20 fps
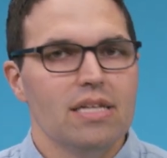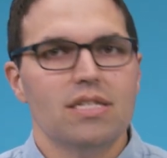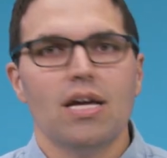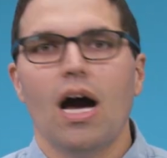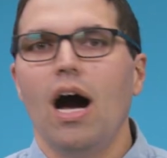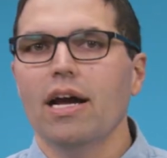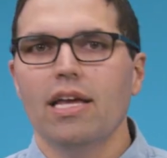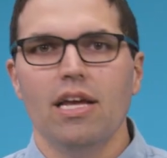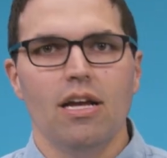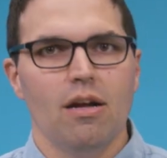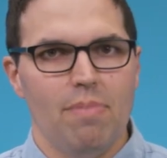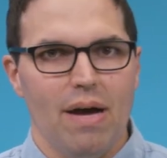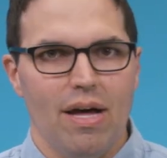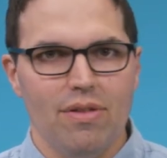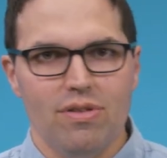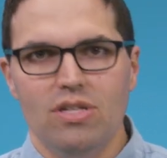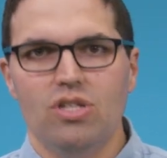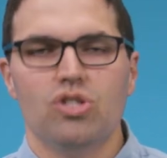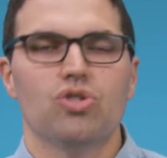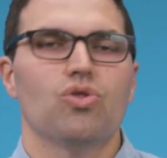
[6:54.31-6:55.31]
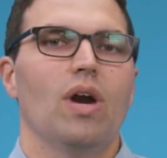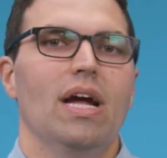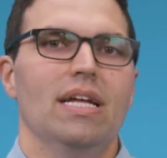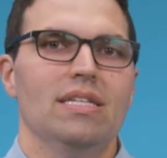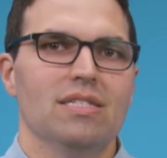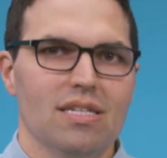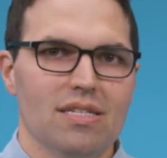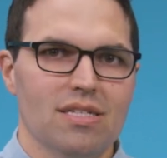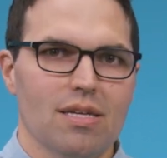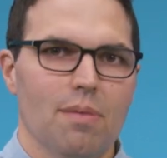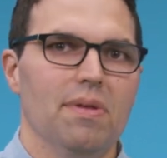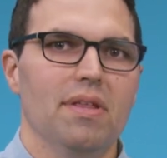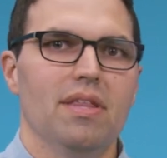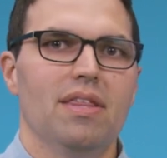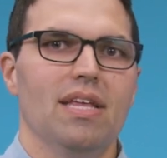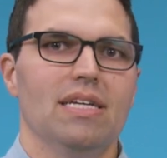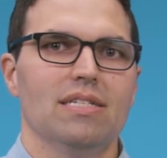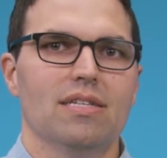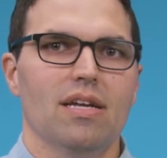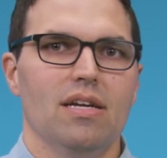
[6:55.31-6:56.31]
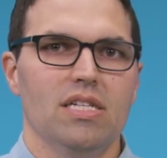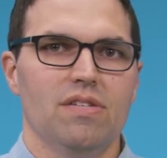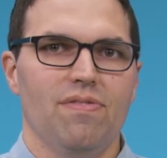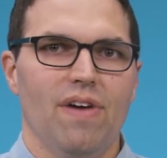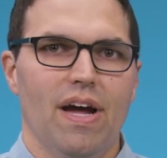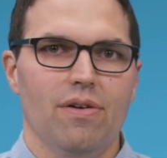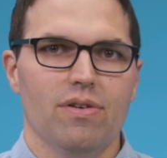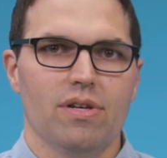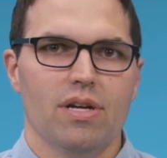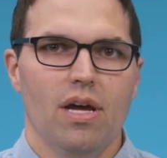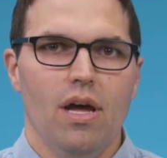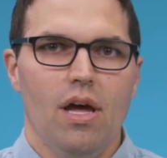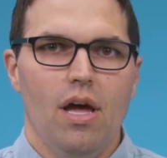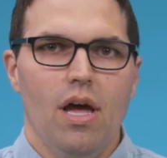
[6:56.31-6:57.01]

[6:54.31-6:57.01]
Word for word: talking about these trends and some of the things that he's found.